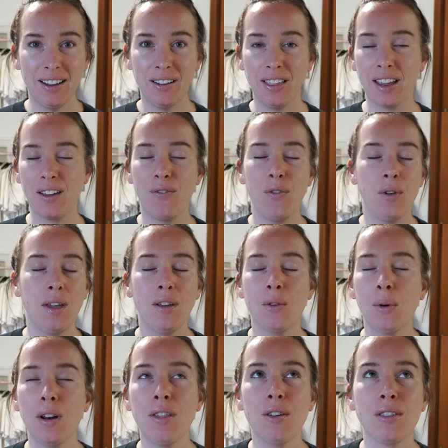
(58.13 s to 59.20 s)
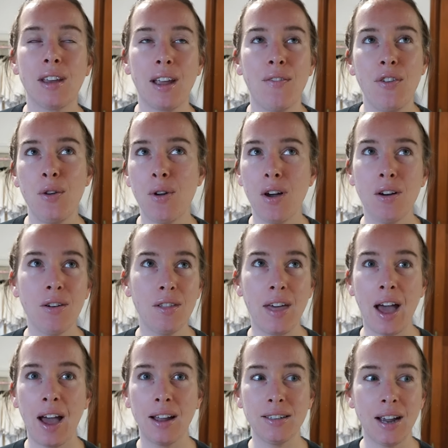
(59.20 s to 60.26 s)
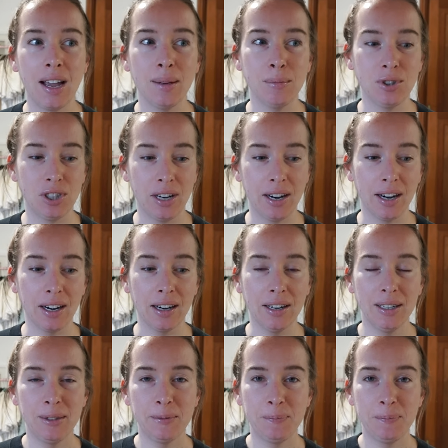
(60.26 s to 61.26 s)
like if it's one of those, like if you go to that timeshare